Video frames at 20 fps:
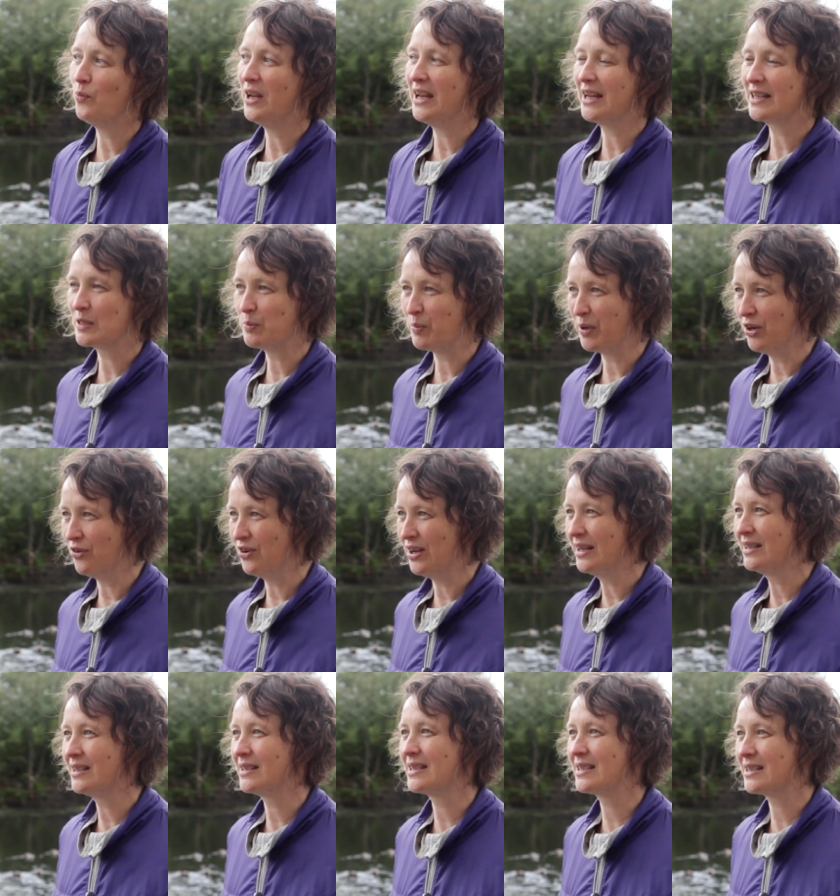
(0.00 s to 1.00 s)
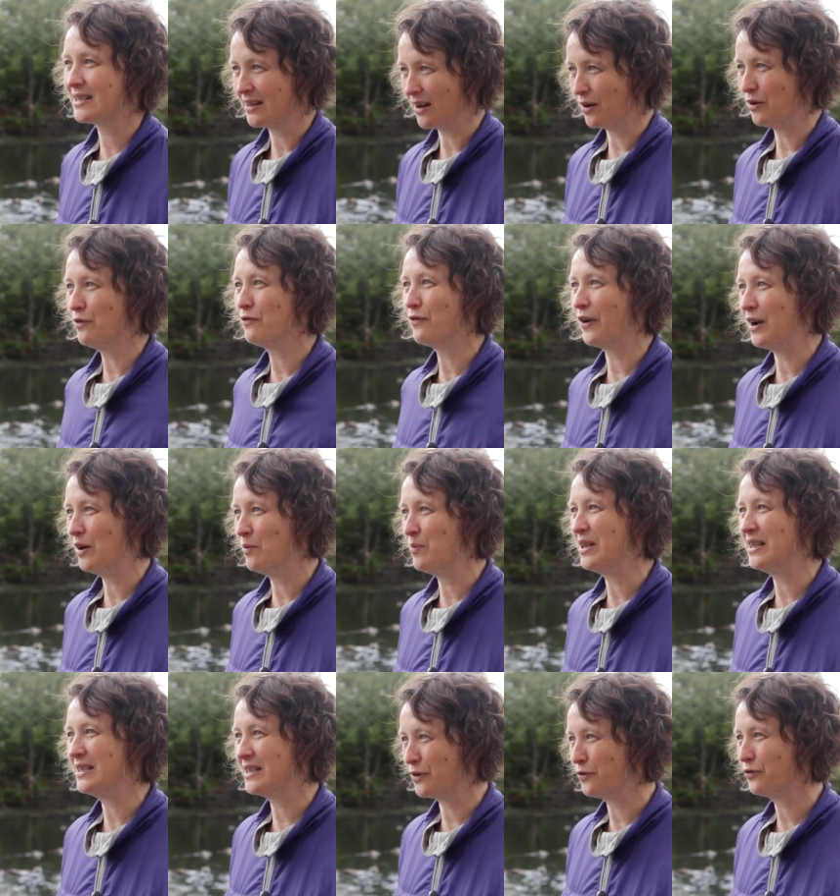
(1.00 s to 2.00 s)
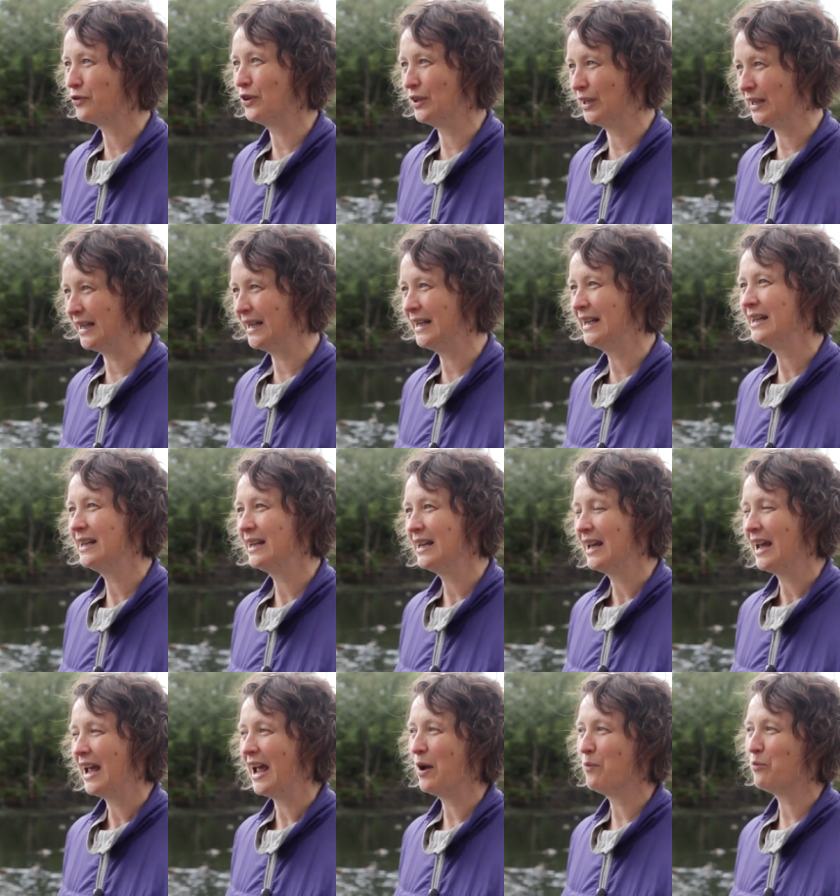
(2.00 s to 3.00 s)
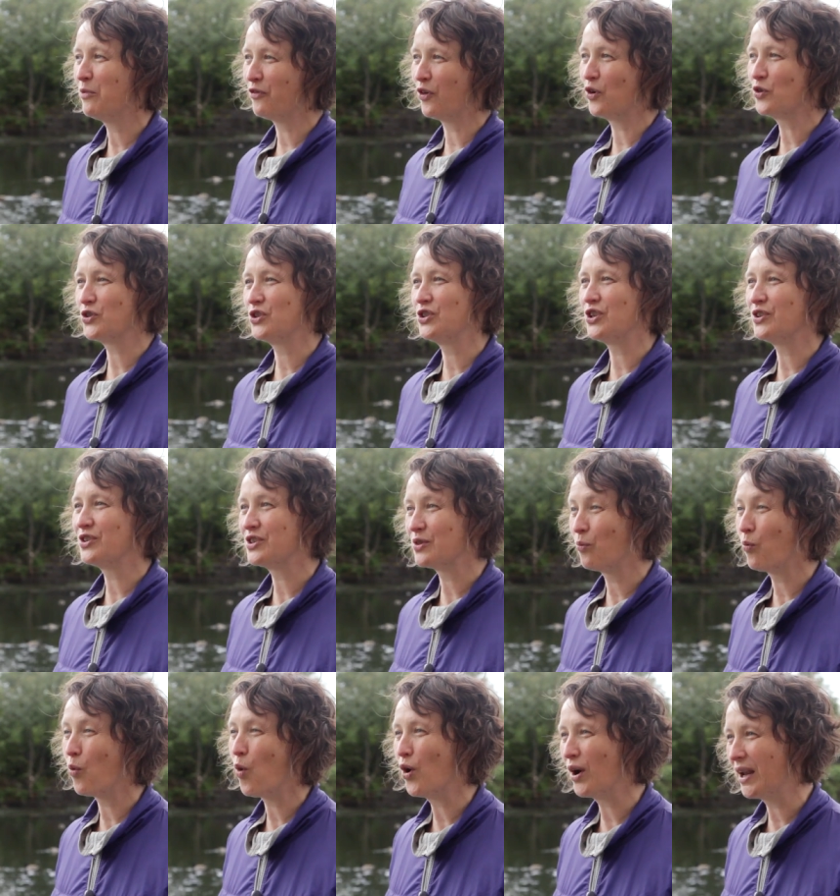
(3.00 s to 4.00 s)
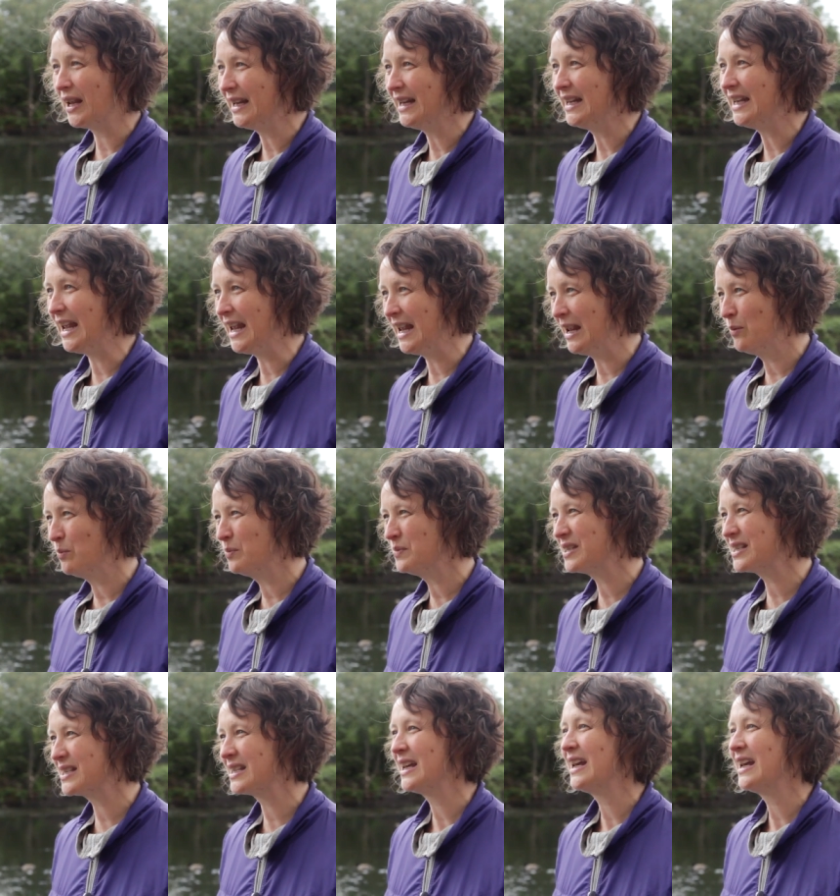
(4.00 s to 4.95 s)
we experience our environment differently. And we've also done some walking games